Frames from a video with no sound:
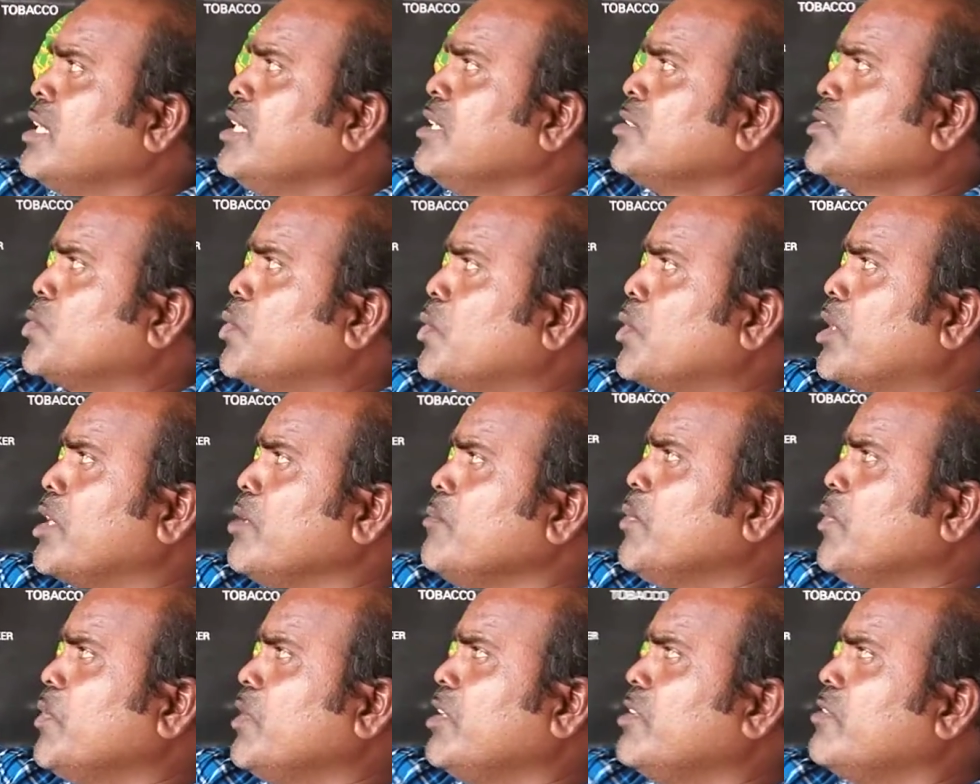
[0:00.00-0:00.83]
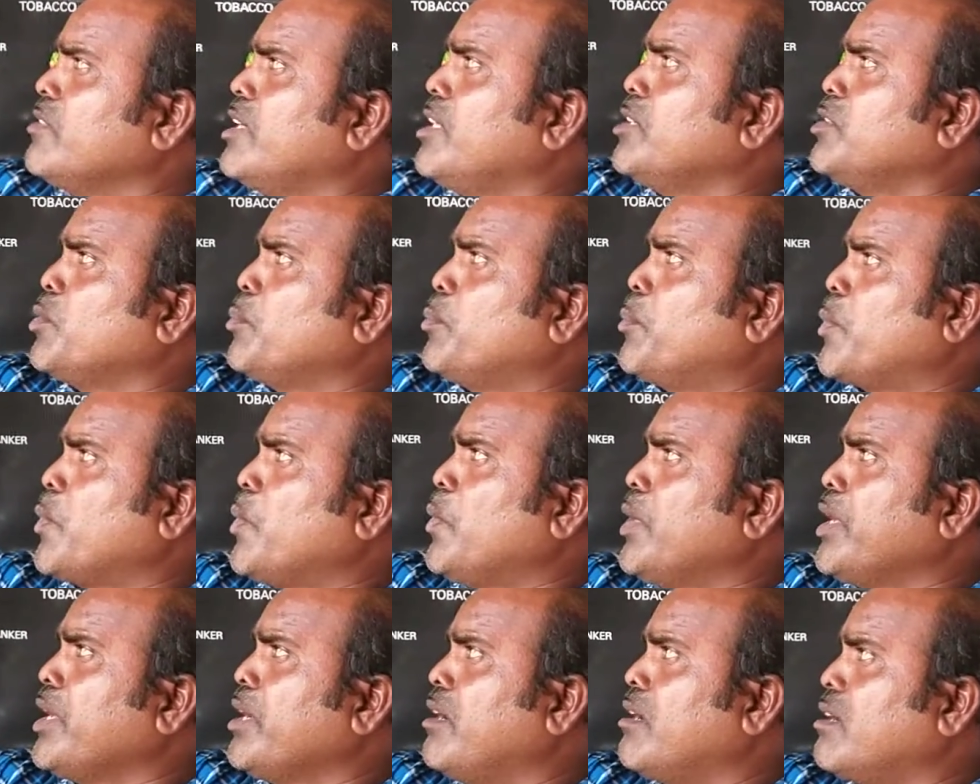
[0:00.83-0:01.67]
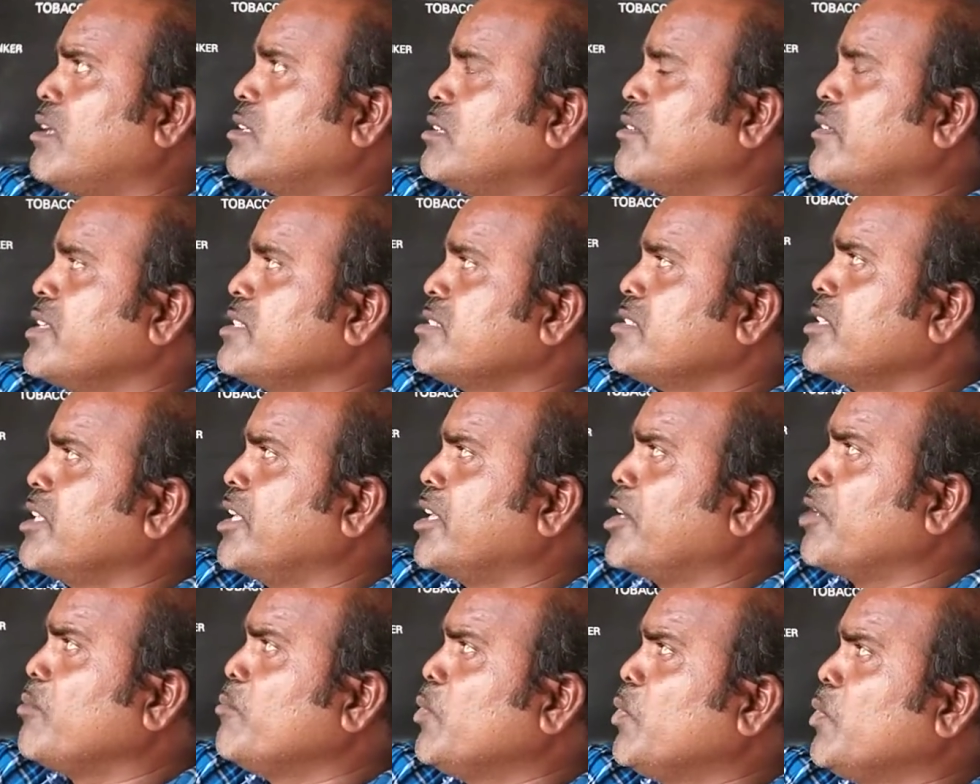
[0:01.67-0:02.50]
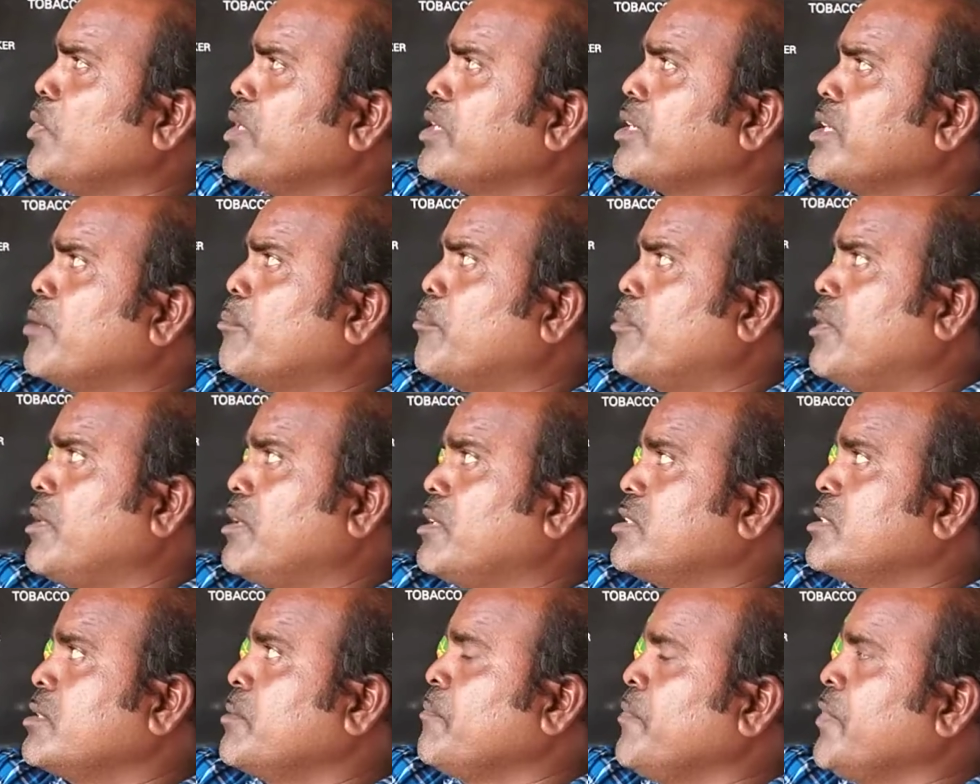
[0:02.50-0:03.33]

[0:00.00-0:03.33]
So removing you have to pruning or otherwise you are removing your part.